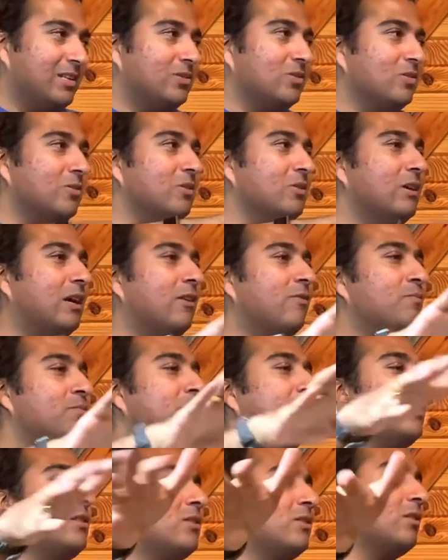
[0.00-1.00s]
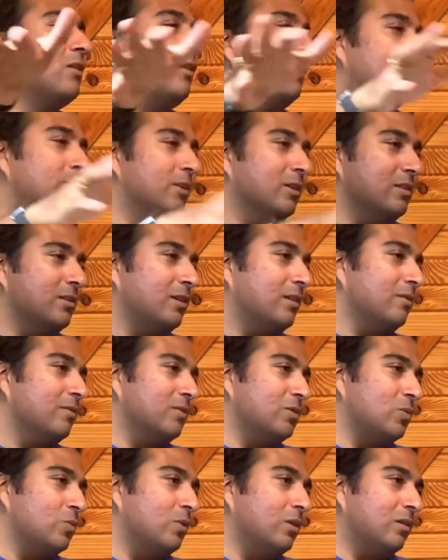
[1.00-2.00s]
So you have mixed karma
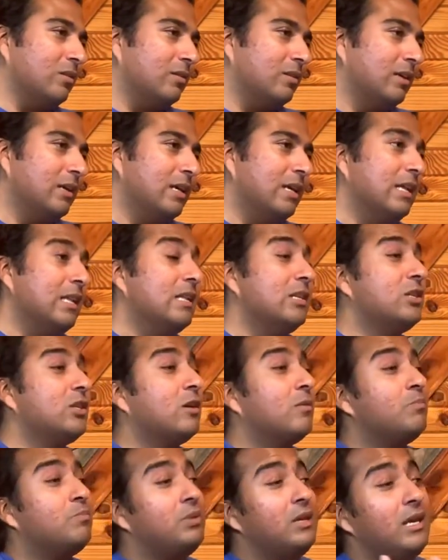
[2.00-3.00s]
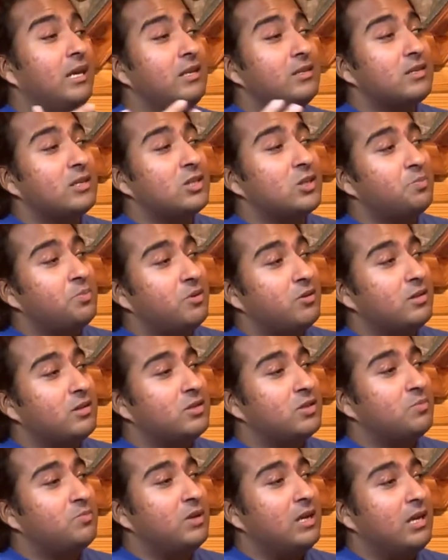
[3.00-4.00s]
there as well. Some beings
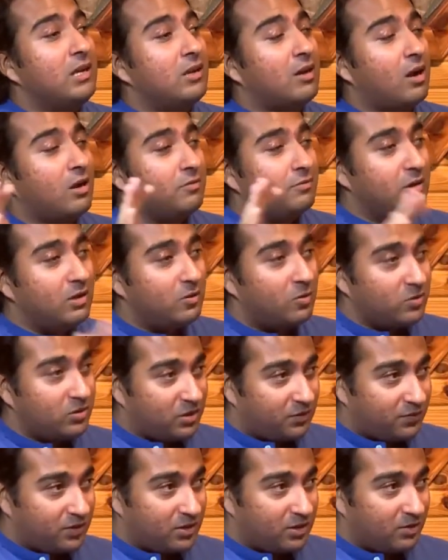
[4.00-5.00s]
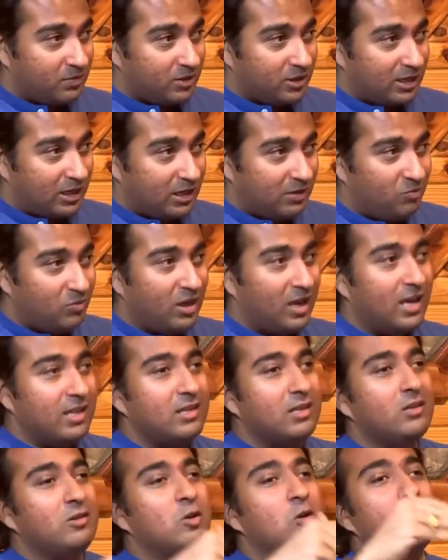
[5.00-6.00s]
experience being hungry ghosts for some time,
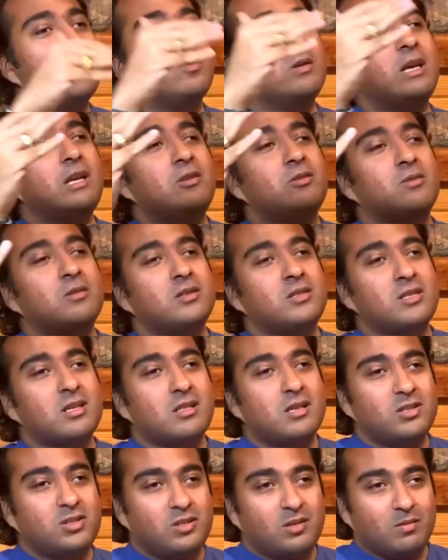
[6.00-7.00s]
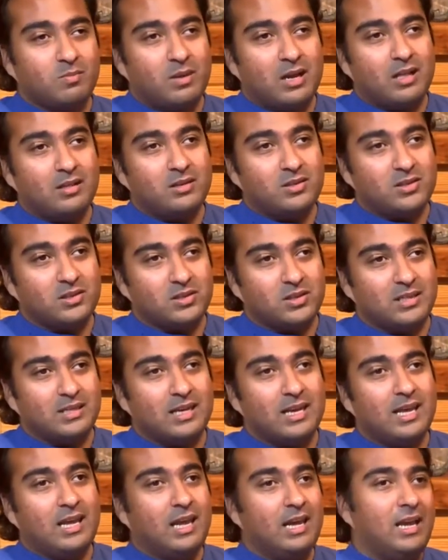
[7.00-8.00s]
and then go into the celestial palaces
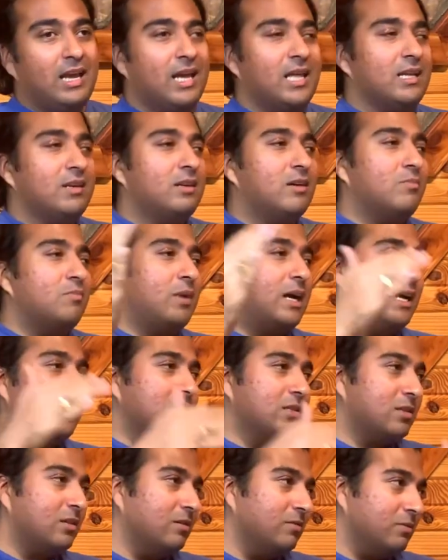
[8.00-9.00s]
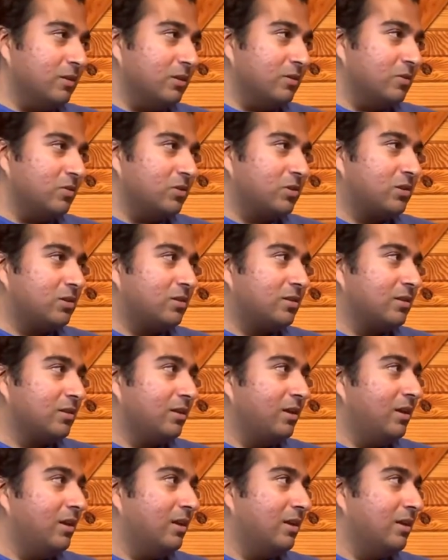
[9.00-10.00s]
and come back as hungry ghosts.
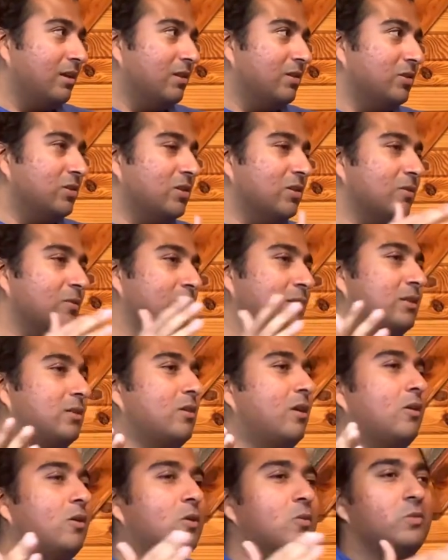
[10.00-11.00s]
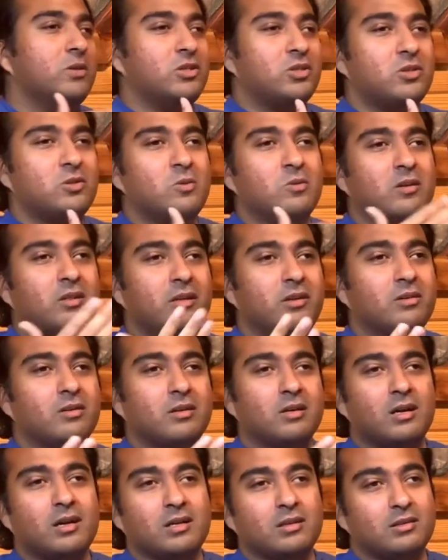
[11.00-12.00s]
So it's not always so
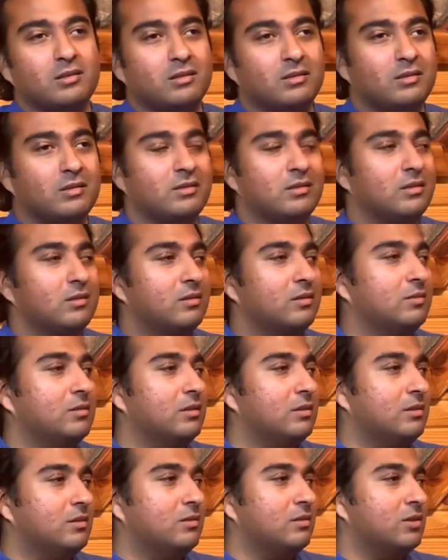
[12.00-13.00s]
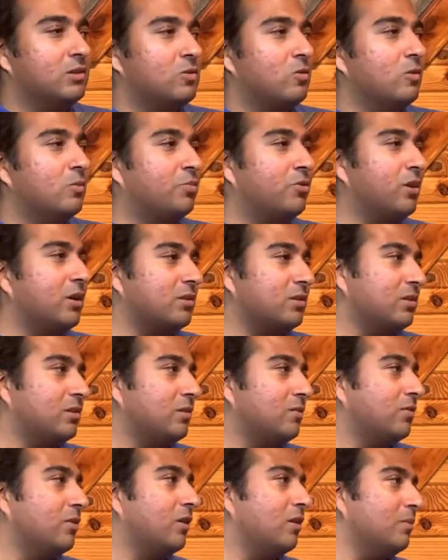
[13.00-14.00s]
clear cut, this whole
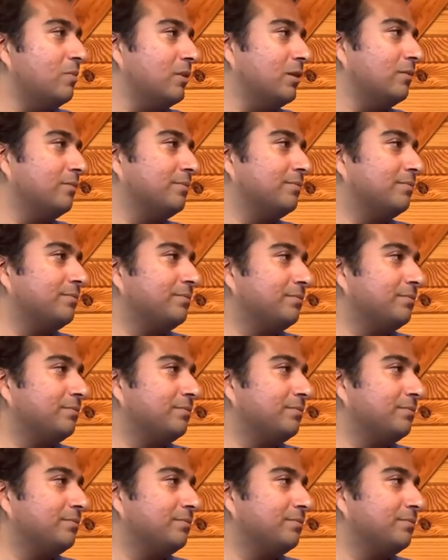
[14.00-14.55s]
process of karma.